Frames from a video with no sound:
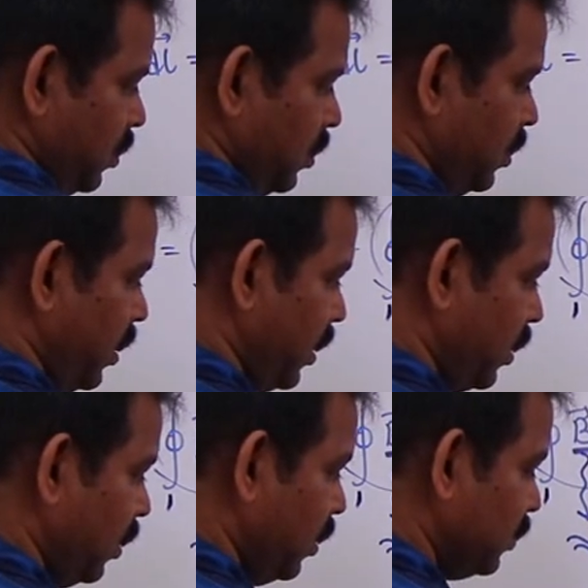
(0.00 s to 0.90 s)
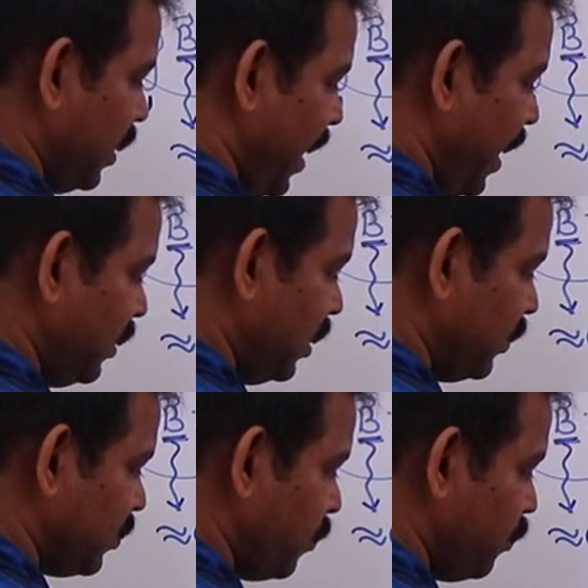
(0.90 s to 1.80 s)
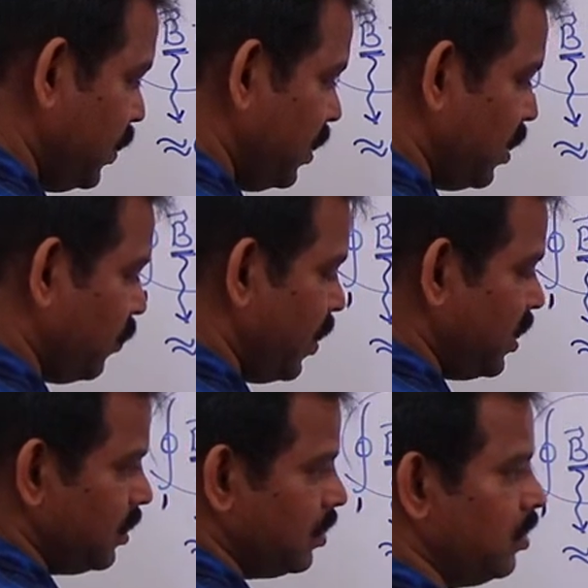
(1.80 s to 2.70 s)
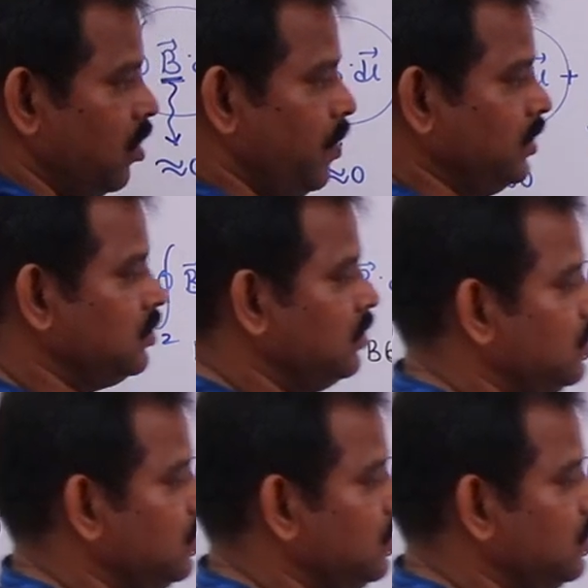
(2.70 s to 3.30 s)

here the angle between B and y, how much?